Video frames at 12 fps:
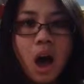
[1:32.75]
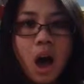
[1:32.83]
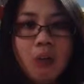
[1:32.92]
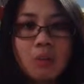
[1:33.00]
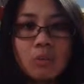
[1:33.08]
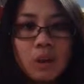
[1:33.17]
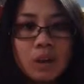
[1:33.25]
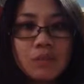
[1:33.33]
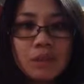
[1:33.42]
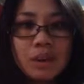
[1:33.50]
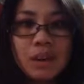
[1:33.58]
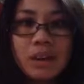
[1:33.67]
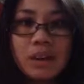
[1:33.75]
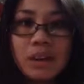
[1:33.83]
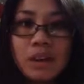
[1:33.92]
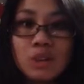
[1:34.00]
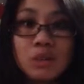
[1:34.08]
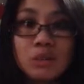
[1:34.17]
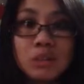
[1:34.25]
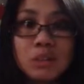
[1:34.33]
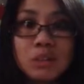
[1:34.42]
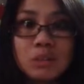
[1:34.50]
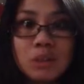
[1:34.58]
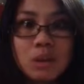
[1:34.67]
I've been waiting for Kiki K to
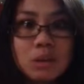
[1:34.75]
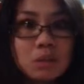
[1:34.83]
release one.